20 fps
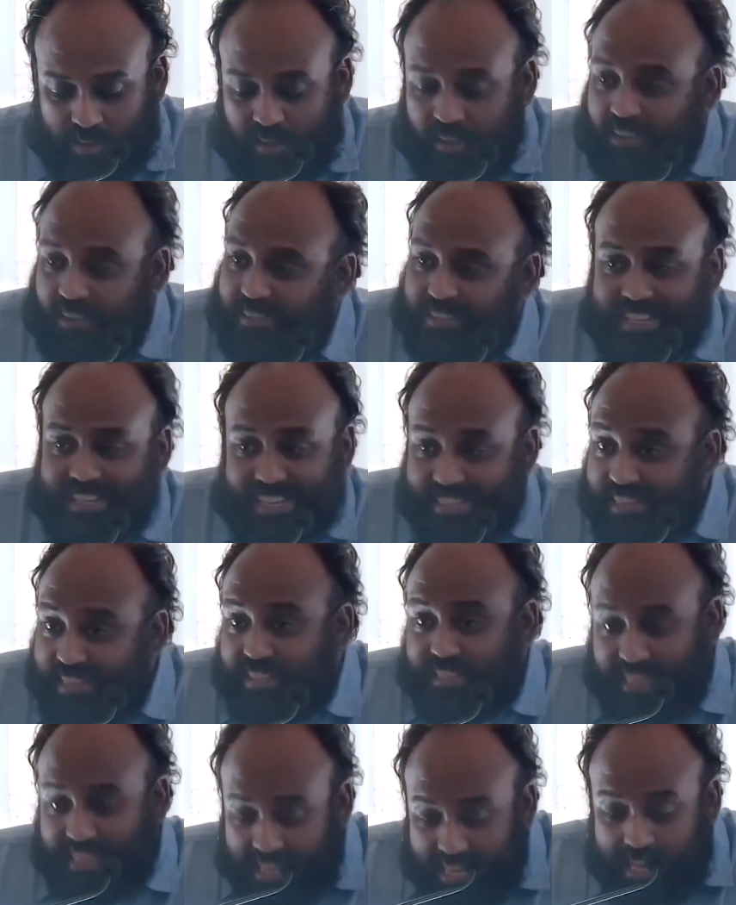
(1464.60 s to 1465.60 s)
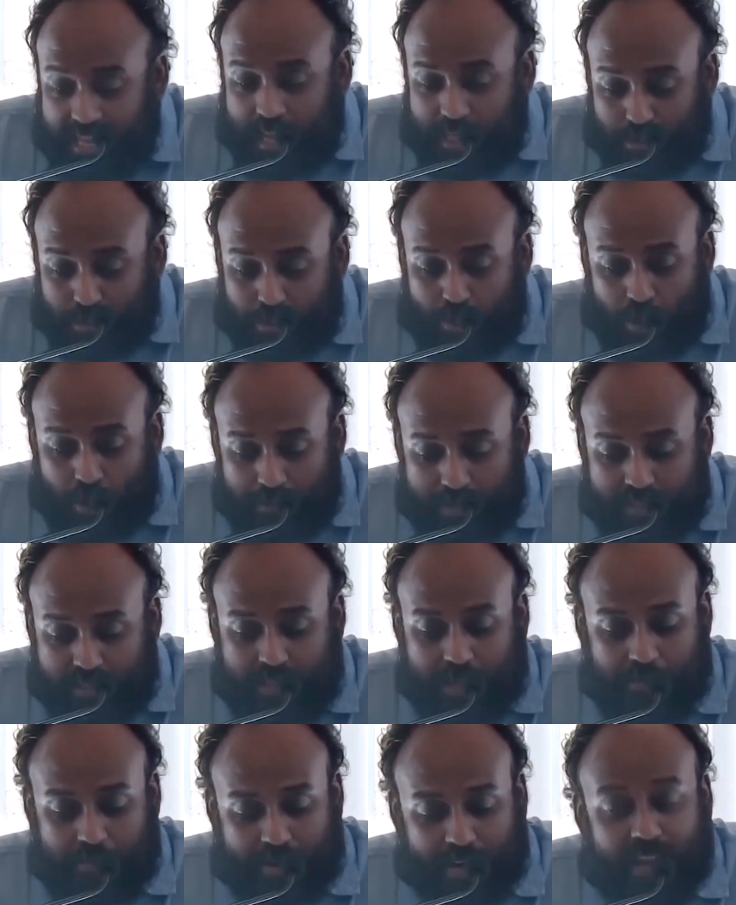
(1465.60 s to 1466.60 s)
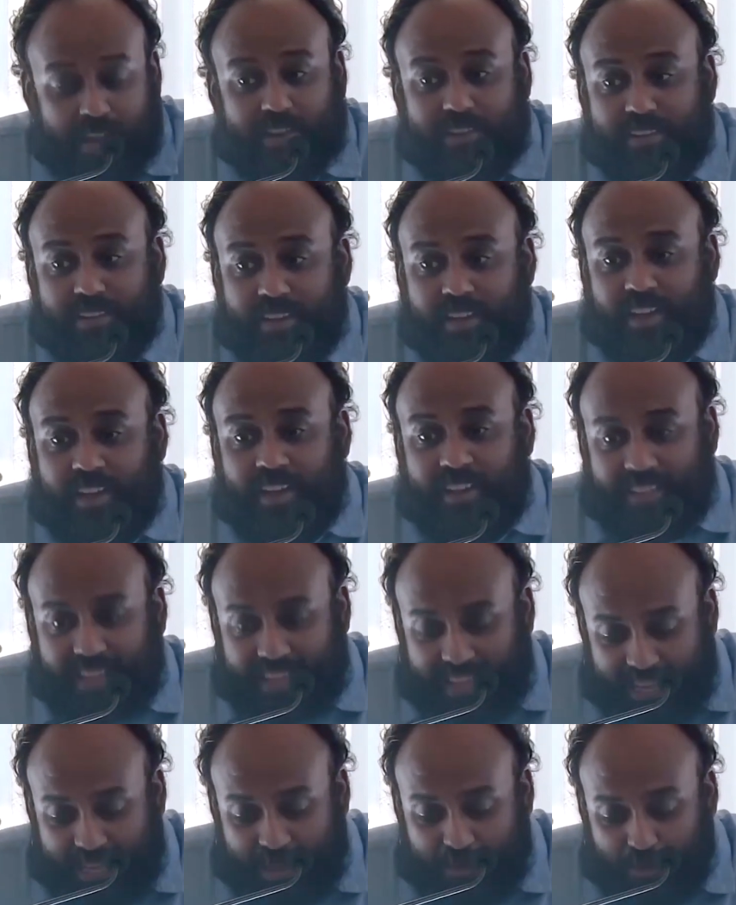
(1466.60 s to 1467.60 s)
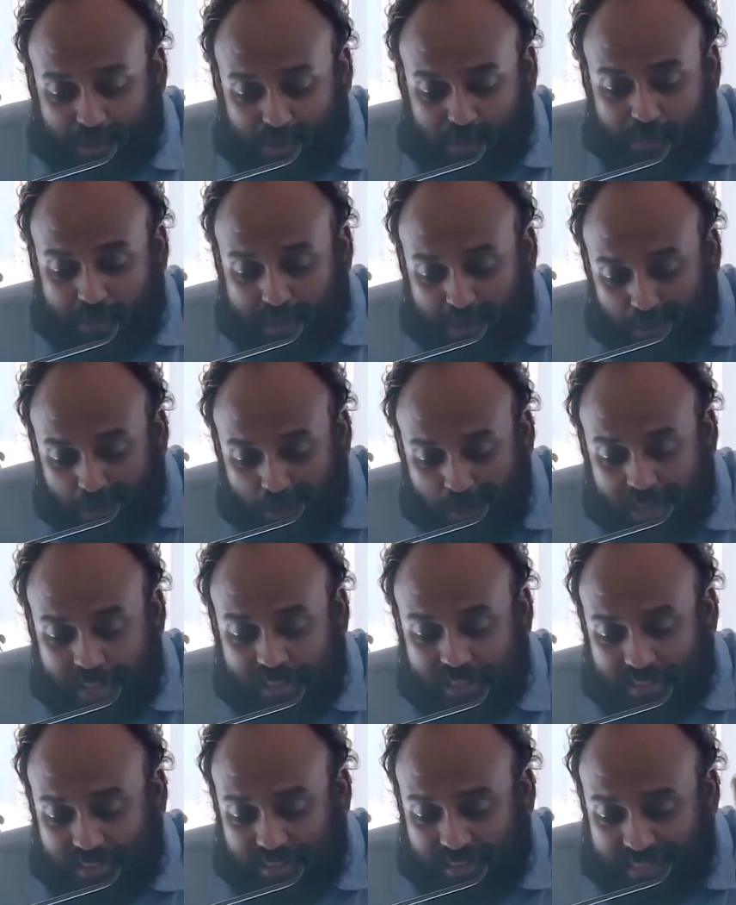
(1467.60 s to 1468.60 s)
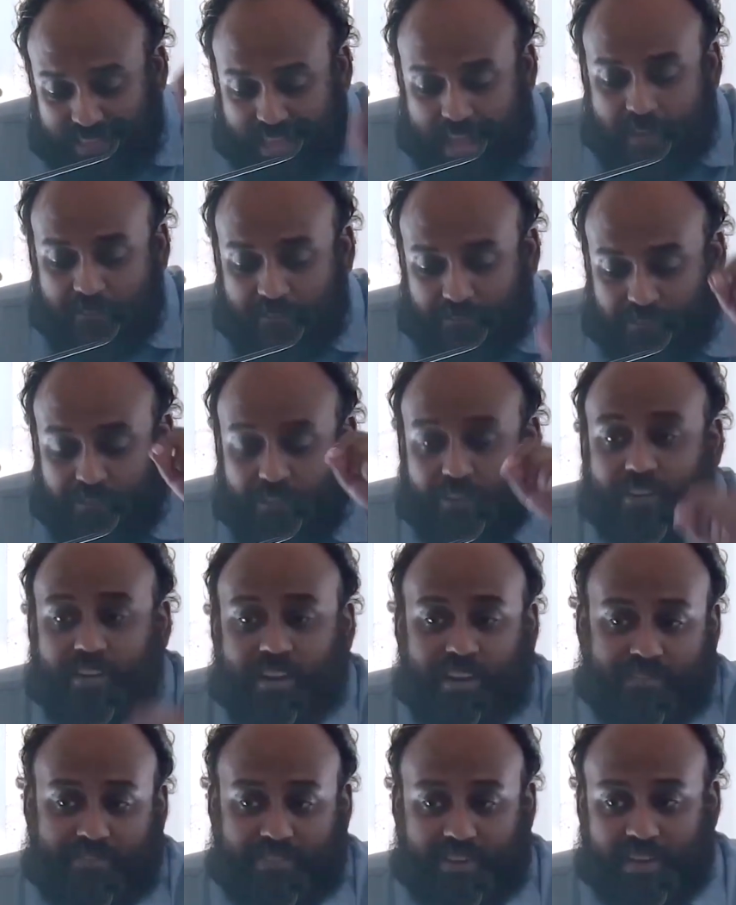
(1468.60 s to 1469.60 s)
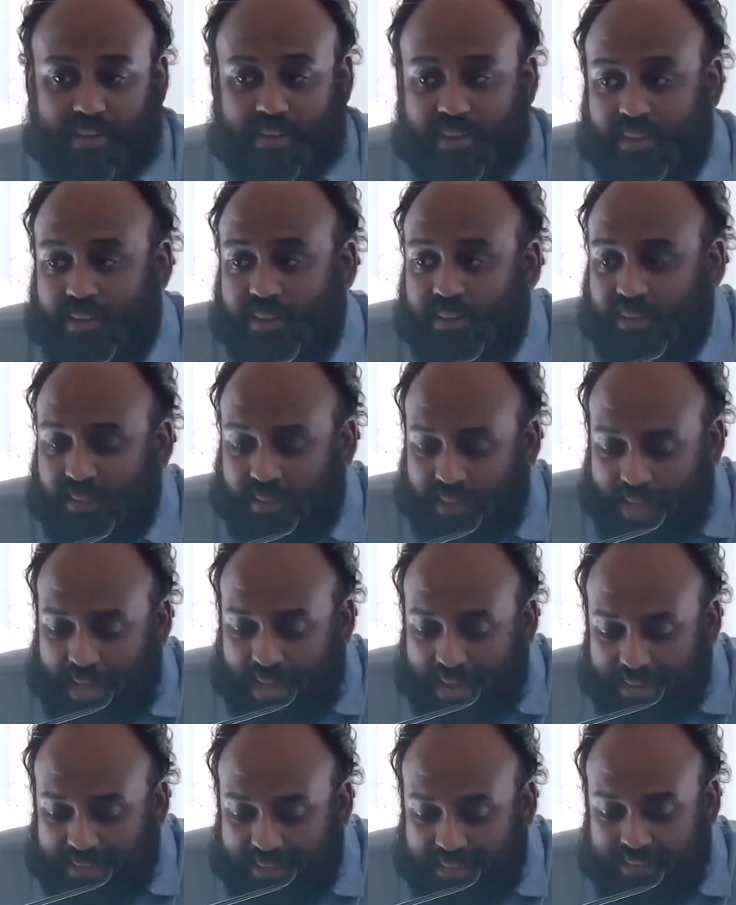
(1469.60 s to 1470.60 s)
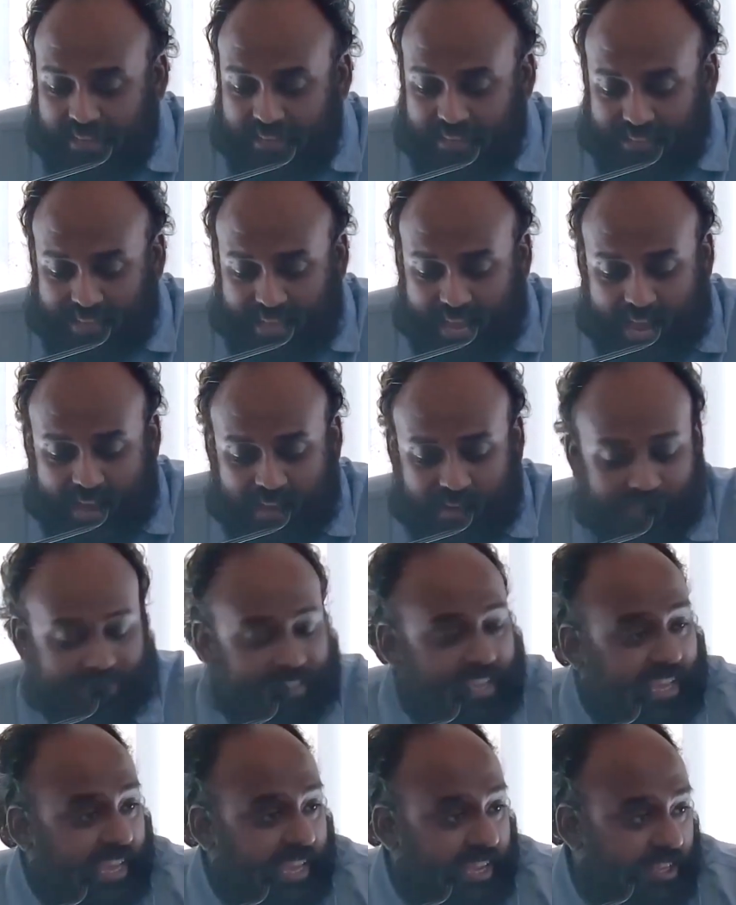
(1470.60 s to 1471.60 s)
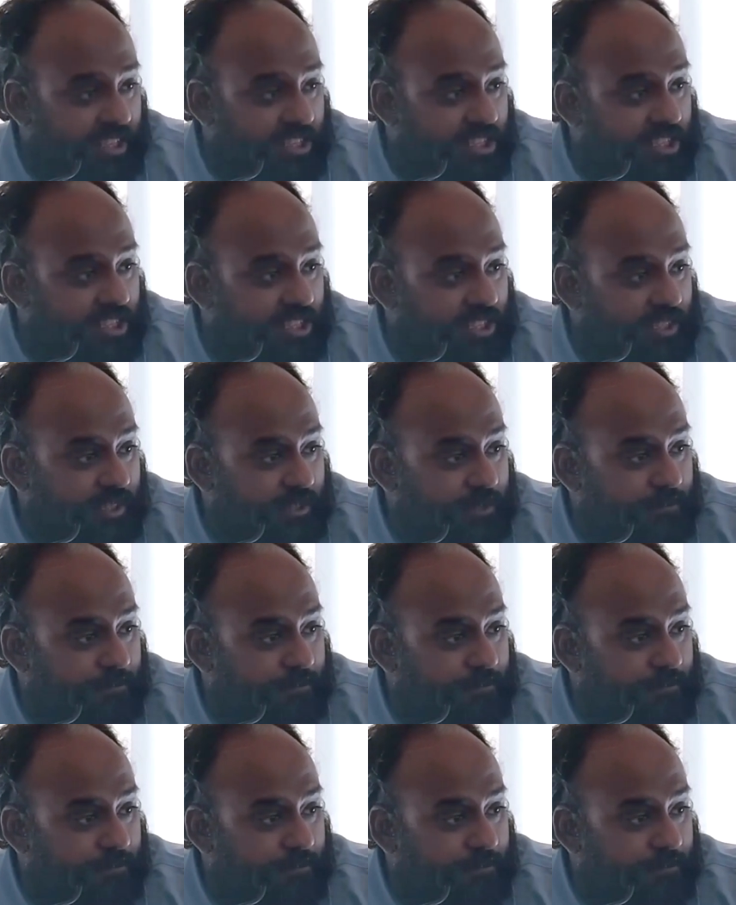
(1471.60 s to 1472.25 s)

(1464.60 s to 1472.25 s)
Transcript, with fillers: Just as he has promised them, right? that he will be with them forever until the end of the age.